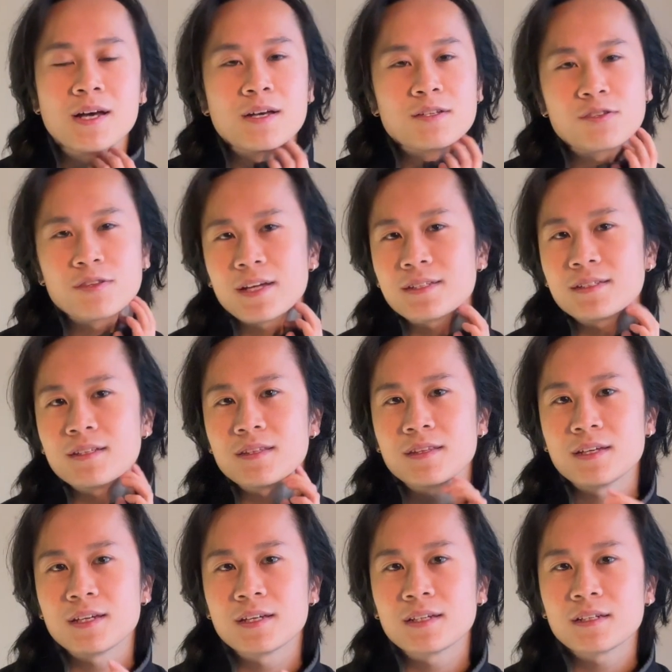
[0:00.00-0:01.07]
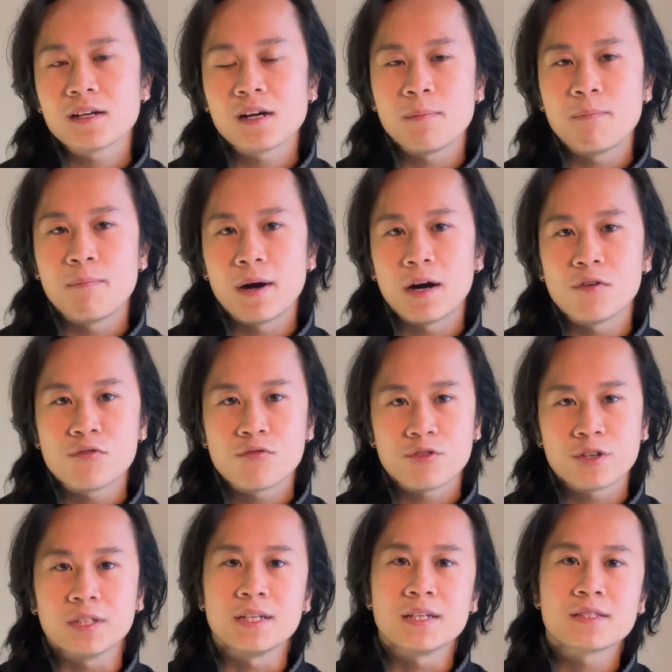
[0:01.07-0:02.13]
So that's the thing about
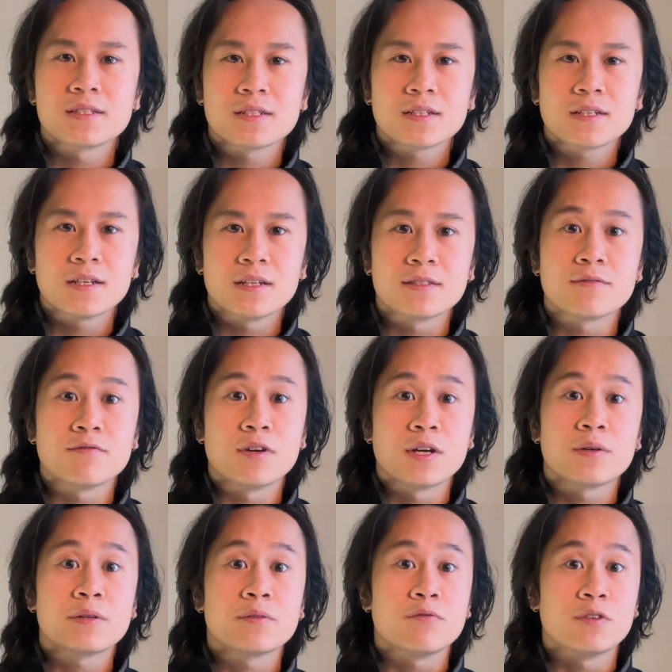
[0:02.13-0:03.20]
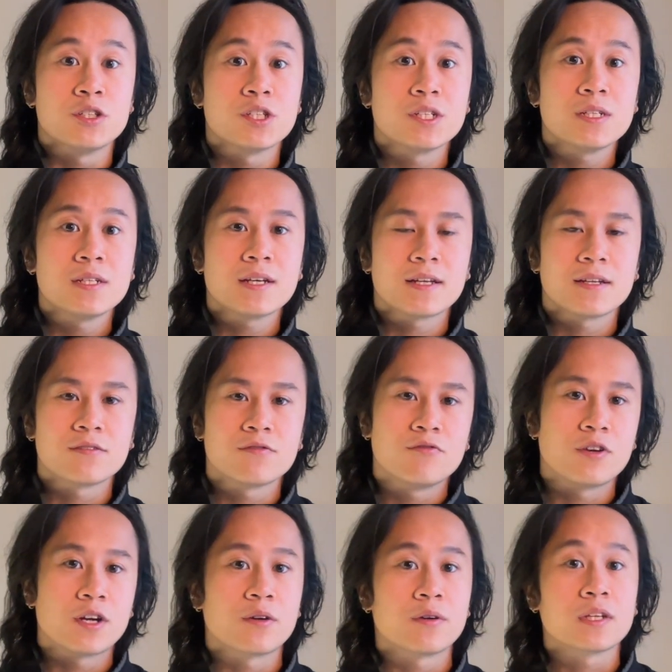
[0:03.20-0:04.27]
freelancing. It's very rigid and it's
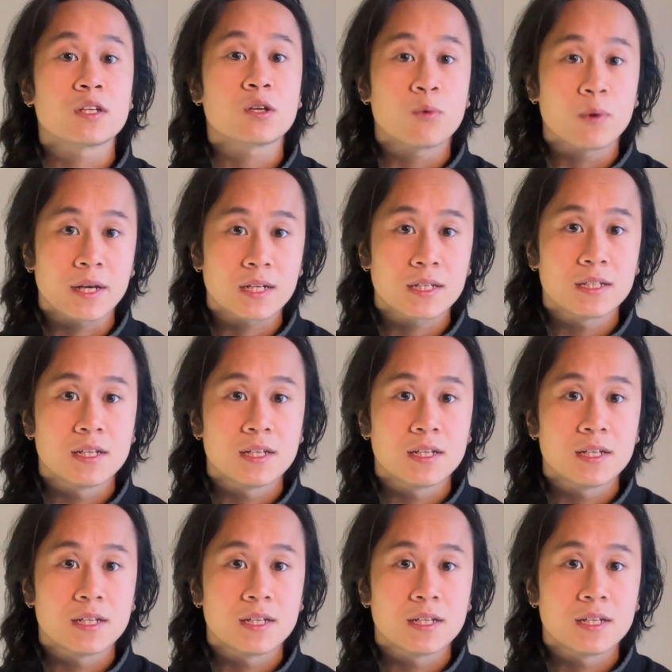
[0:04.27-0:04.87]
very quick.